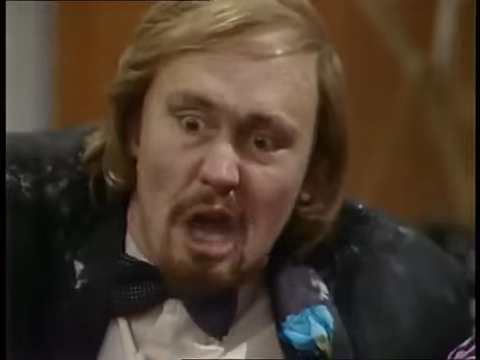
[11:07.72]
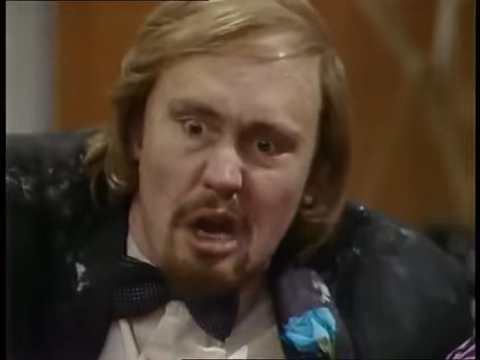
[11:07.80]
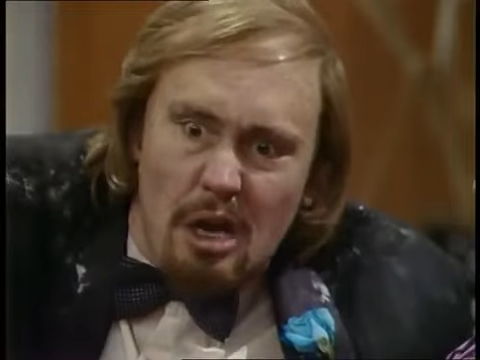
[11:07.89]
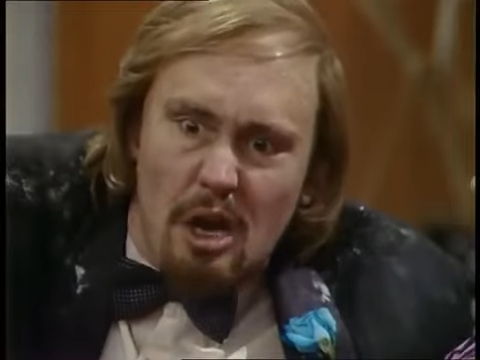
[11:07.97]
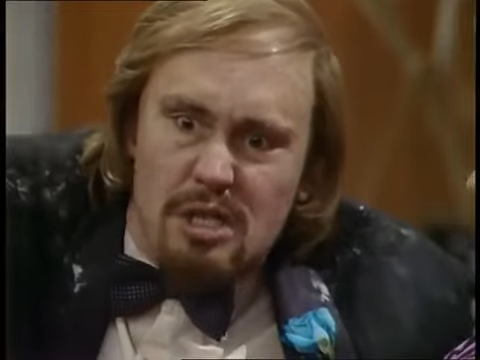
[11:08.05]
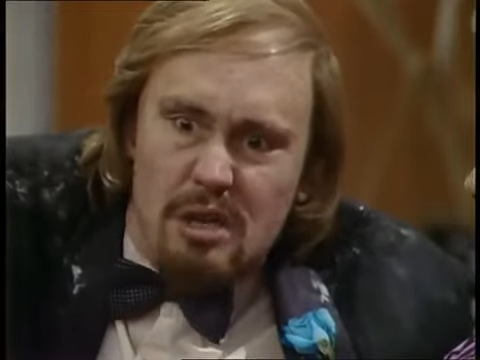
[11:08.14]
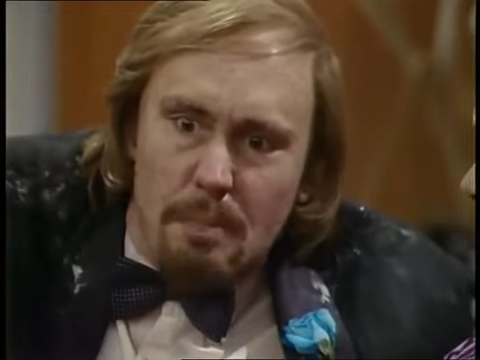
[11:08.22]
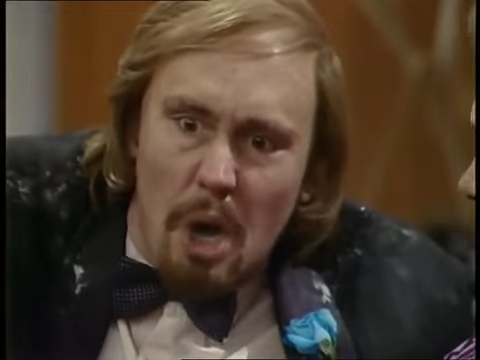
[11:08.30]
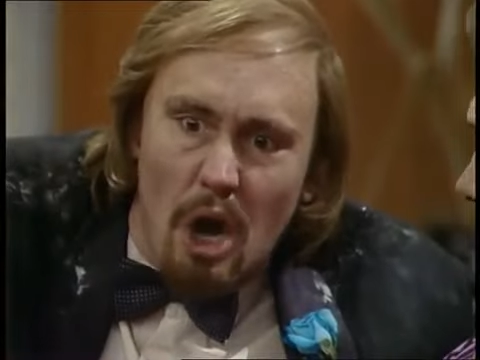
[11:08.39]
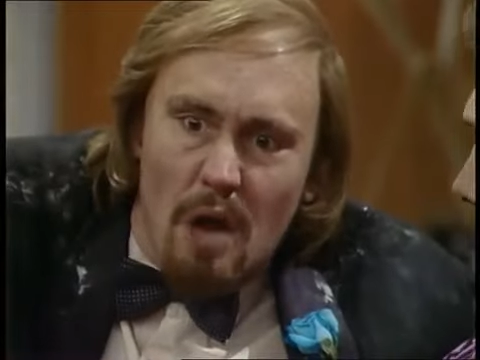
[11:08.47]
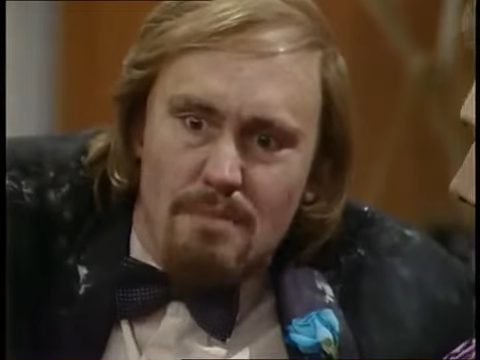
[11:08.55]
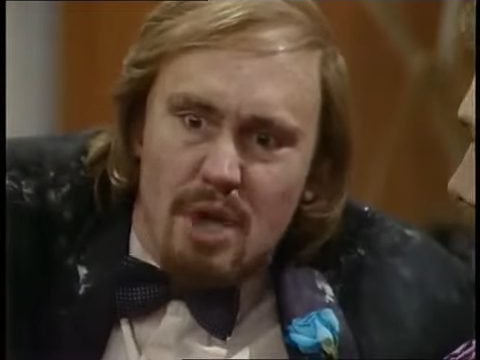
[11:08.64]
the gossip
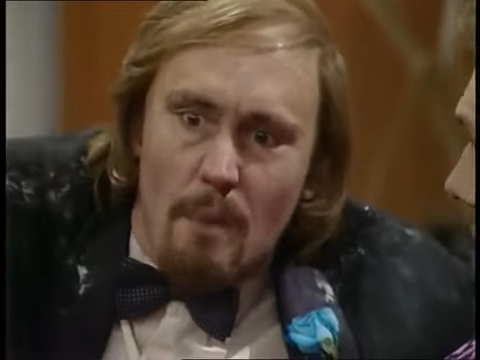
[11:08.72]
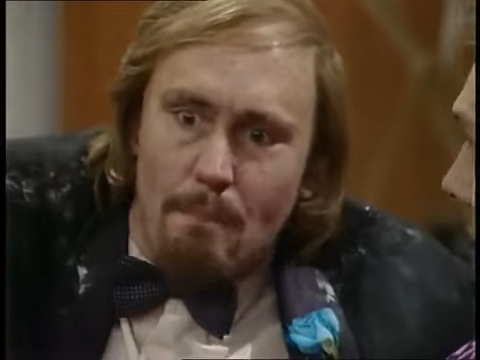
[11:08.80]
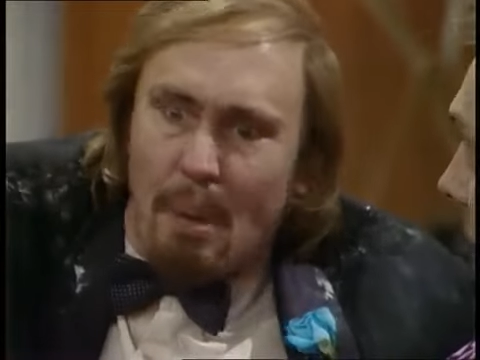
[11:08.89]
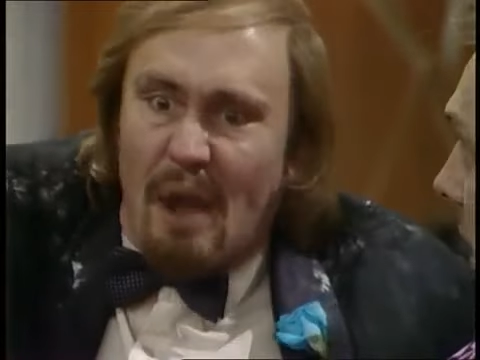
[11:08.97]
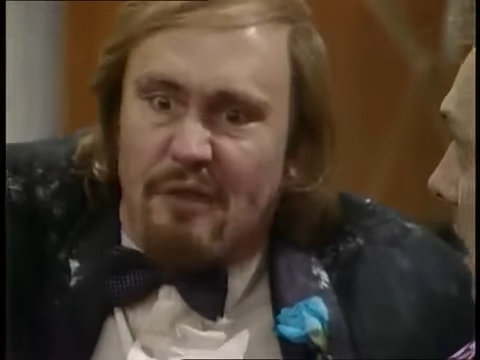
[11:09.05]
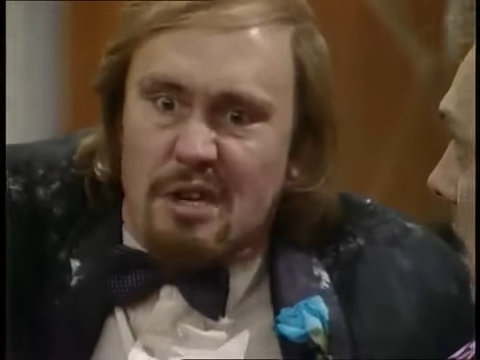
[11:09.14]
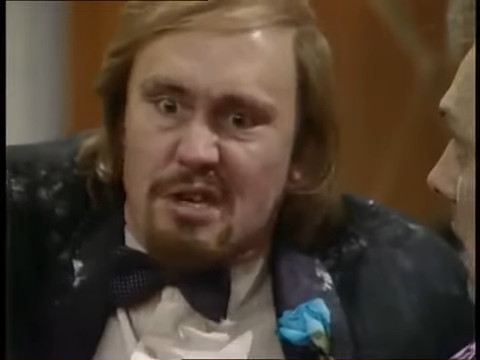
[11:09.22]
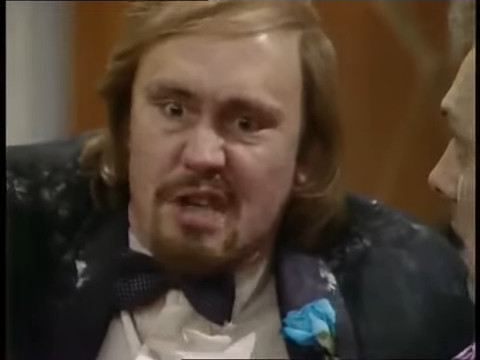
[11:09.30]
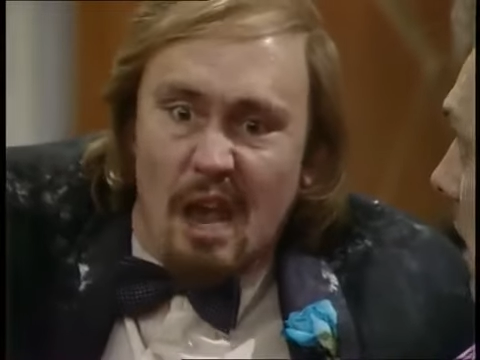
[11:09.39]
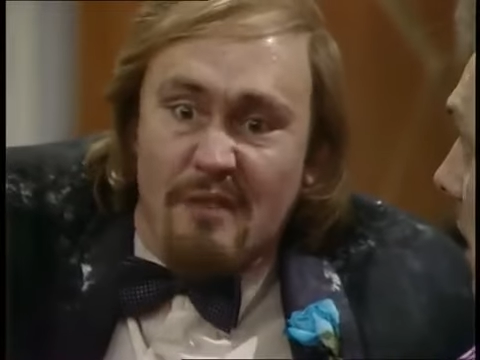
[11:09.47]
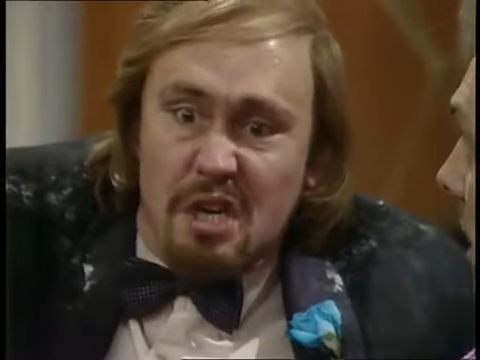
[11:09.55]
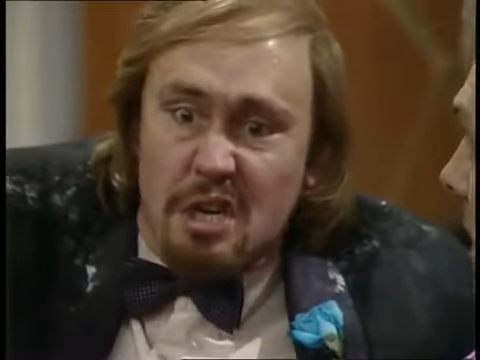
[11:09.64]
columns on breakfast
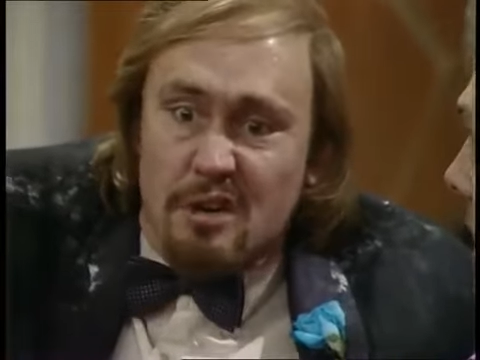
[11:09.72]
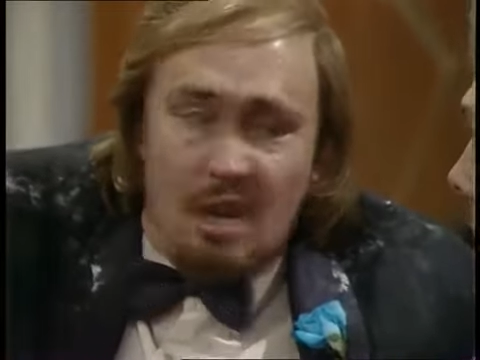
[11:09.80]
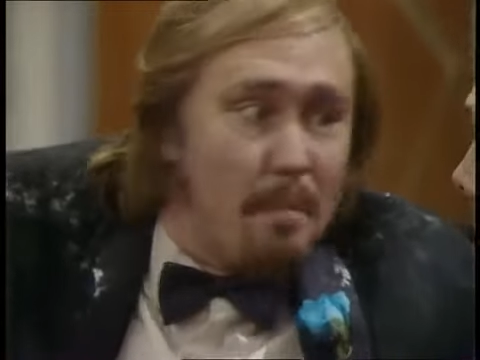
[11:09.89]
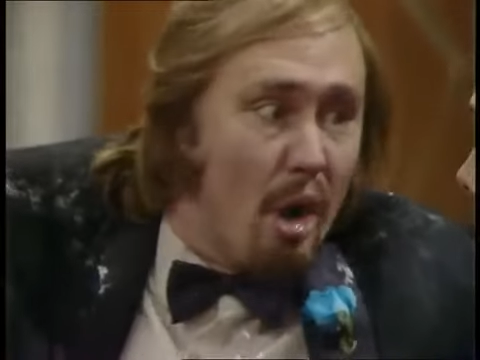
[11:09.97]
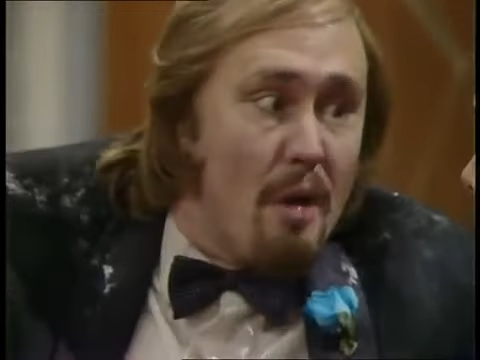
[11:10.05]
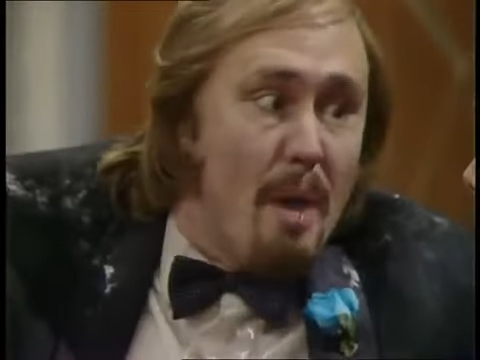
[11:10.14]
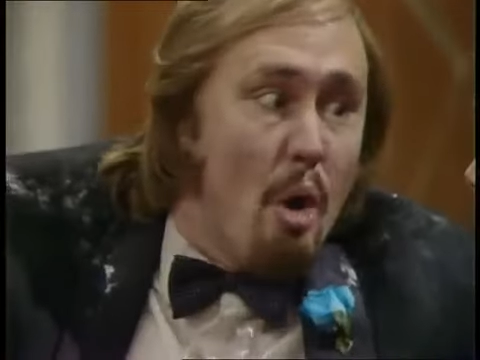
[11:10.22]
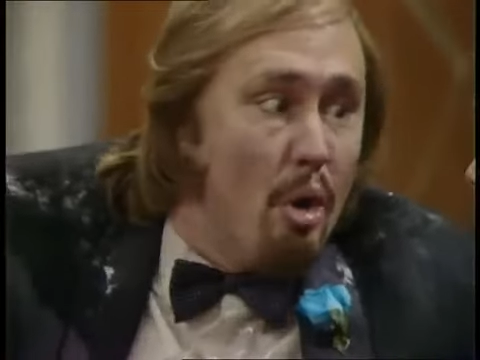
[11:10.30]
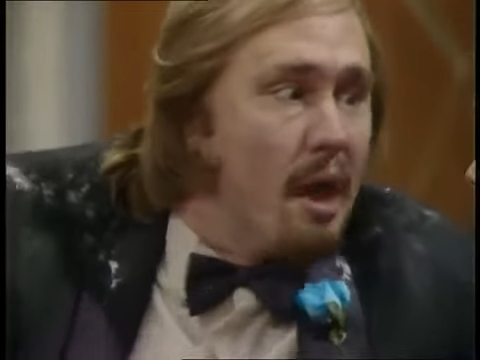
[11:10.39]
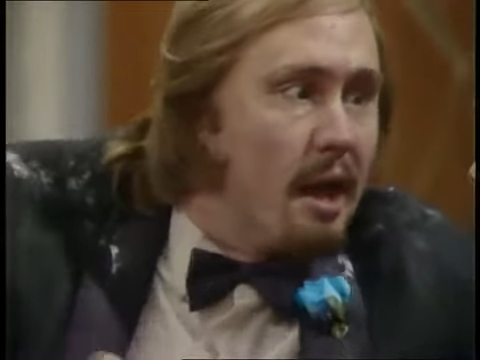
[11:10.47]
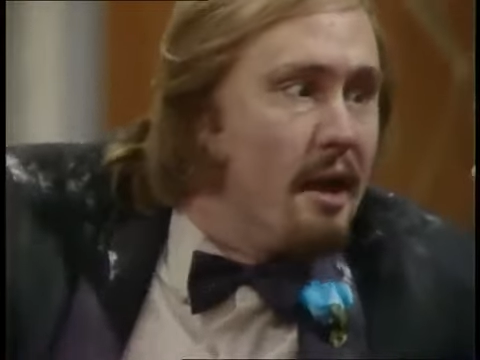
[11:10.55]
television tomorrow morning.